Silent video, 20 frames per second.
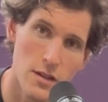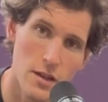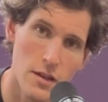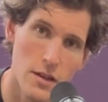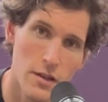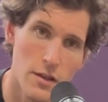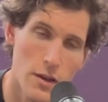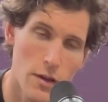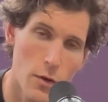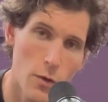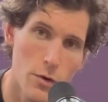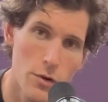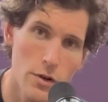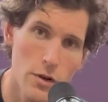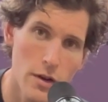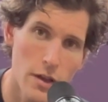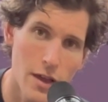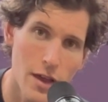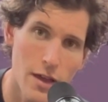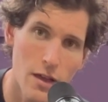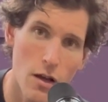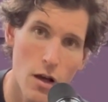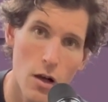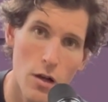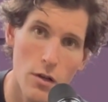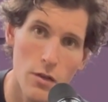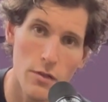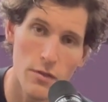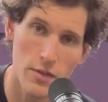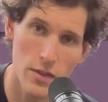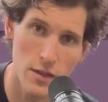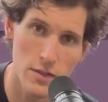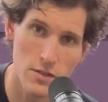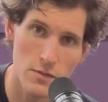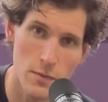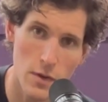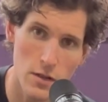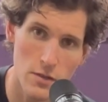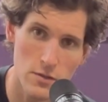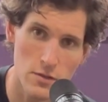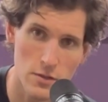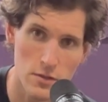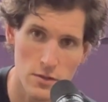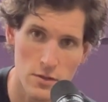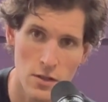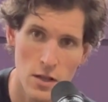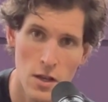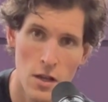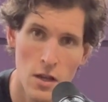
And in order to hit all of these muscles,